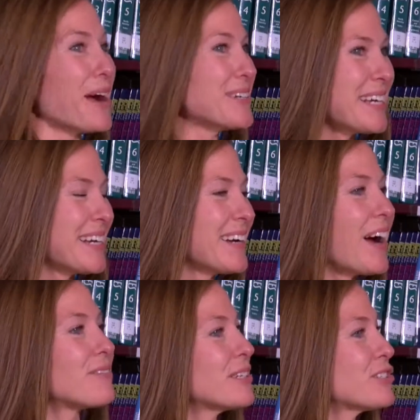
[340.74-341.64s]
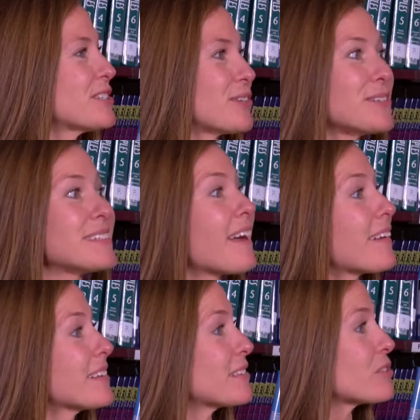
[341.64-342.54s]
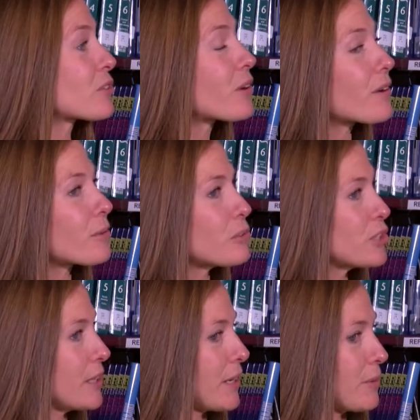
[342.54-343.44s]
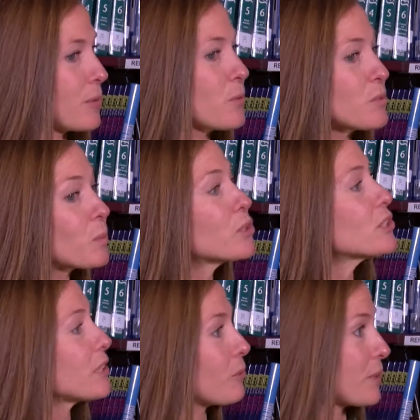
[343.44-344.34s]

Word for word: why are you taking off and she starts yelling to this girl who she knew who was pushing a